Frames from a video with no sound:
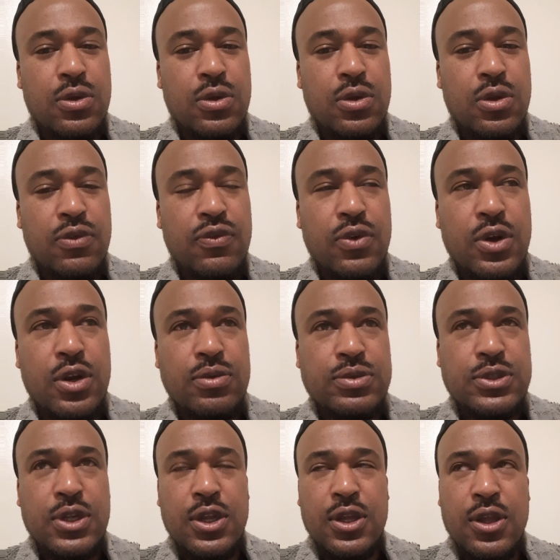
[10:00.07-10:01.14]
You feel what I'm
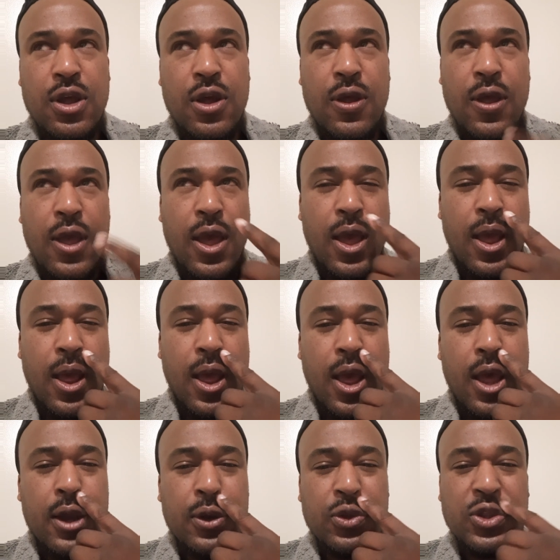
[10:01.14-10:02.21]
saying?
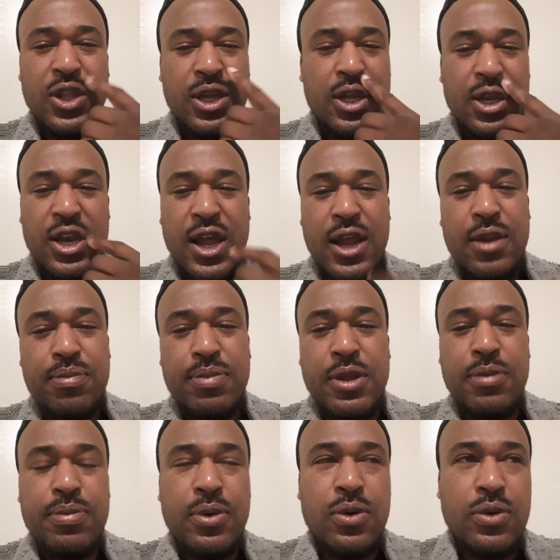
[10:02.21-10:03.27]
I don't think a lot of
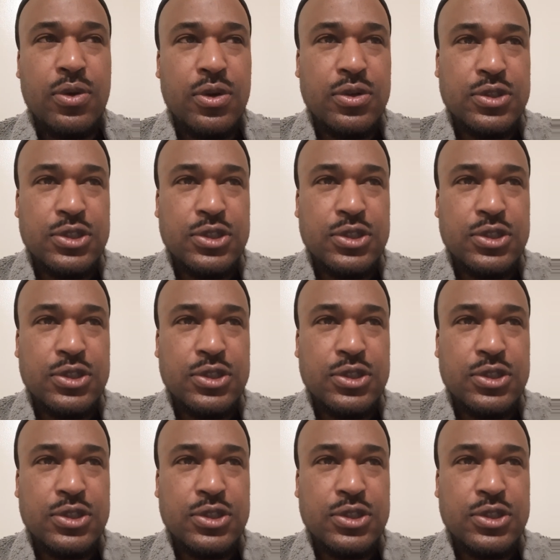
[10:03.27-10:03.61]
people, you know what I'm